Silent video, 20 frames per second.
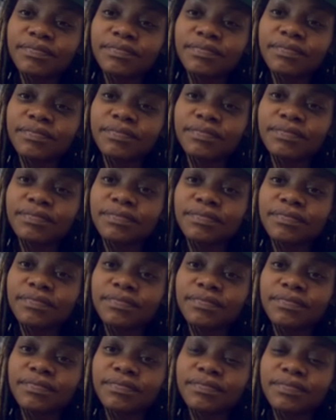
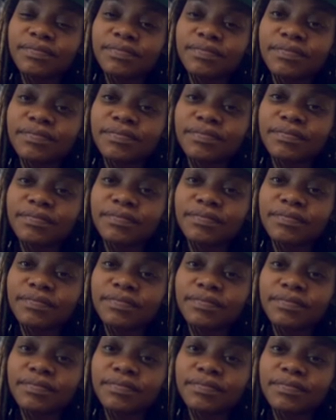
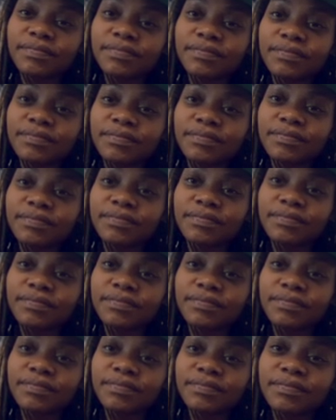
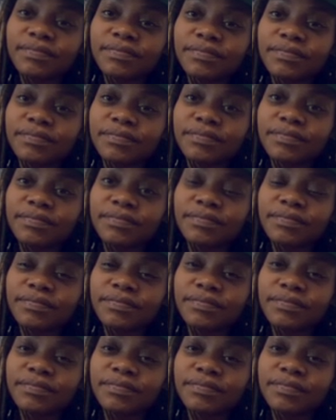
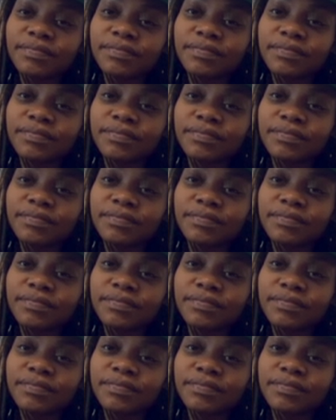This person isn't speaking.